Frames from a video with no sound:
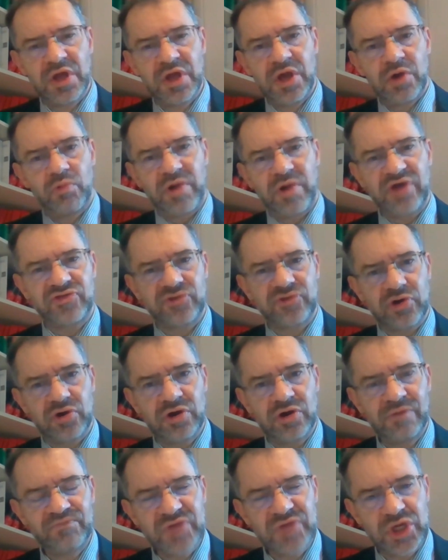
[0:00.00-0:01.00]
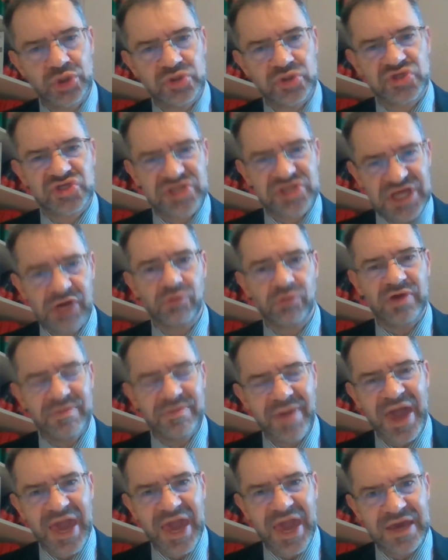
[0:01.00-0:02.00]
whether he should still
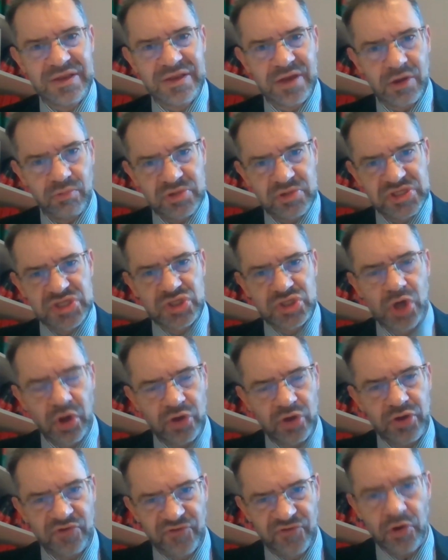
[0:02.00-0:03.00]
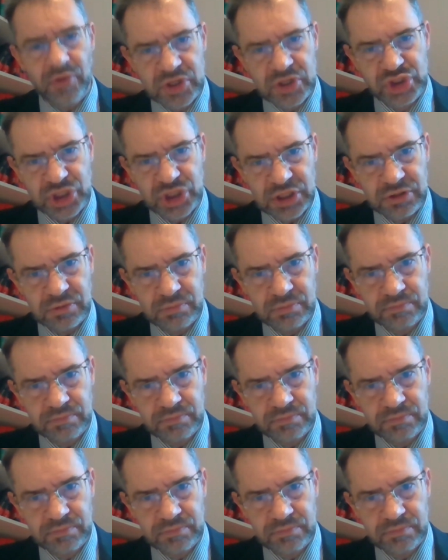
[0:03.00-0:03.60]
remain with his lawyer of origin.